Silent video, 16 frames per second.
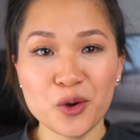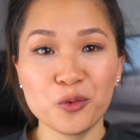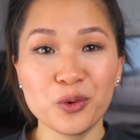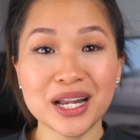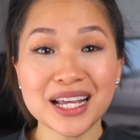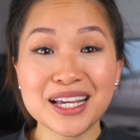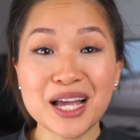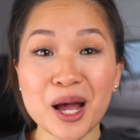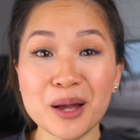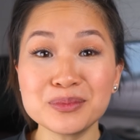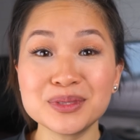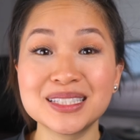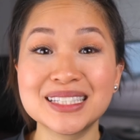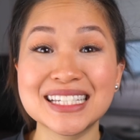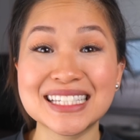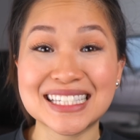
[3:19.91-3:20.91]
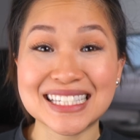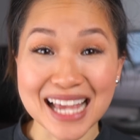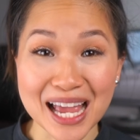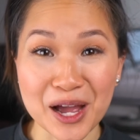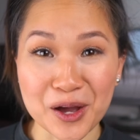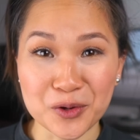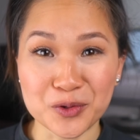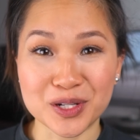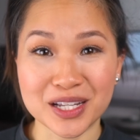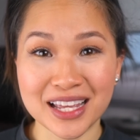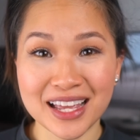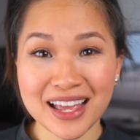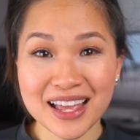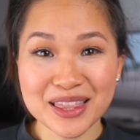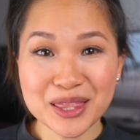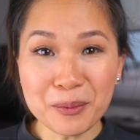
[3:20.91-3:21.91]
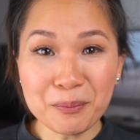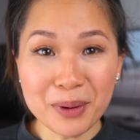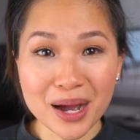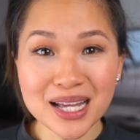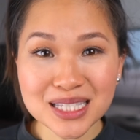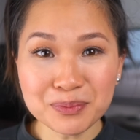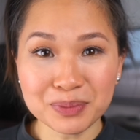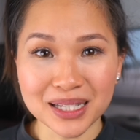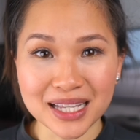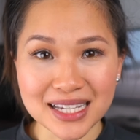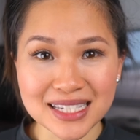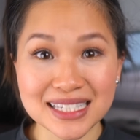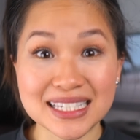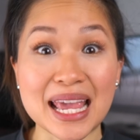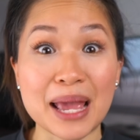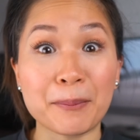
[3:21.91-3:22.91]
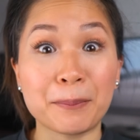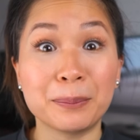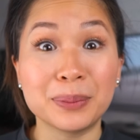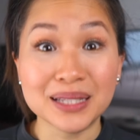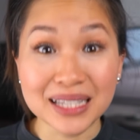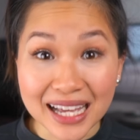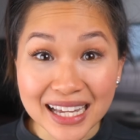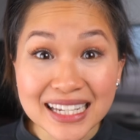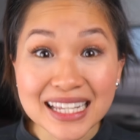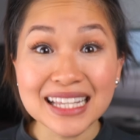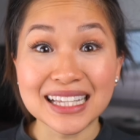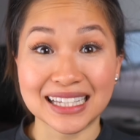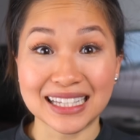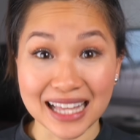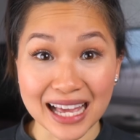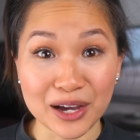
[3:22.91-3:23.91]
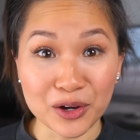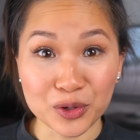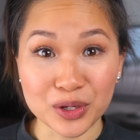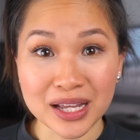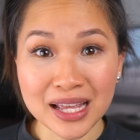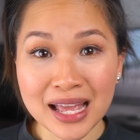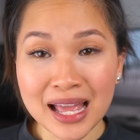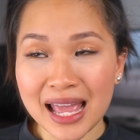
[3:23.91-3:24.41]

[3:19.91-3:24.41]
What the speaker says: When it comes to sound, the Buds Plus get plenty loud